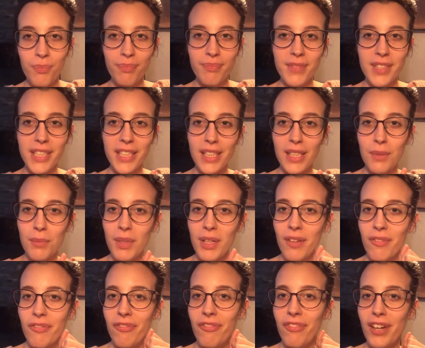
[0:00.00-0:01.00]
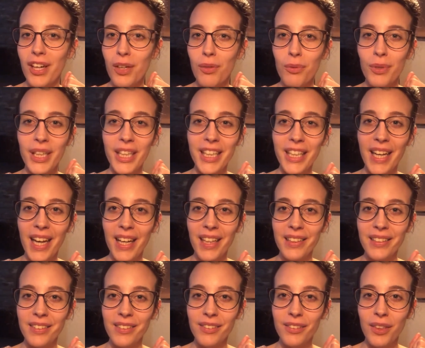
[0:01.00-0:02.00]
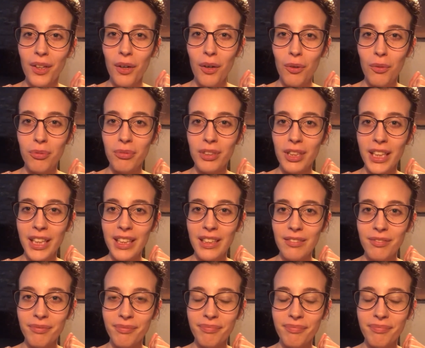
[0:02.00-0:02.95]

It's gonna be a fun weekend, hopefully.